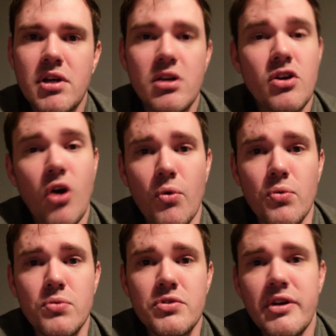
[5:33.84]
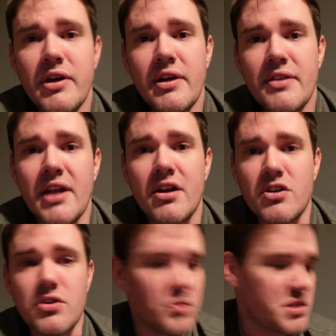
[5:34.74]
cold, then I
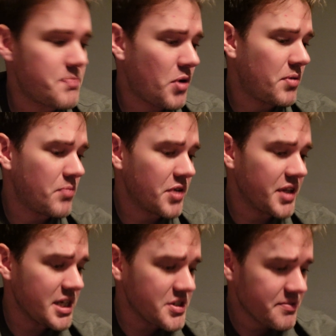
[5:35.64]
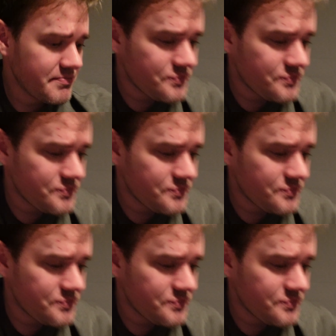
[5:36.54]
could always pop on one of these.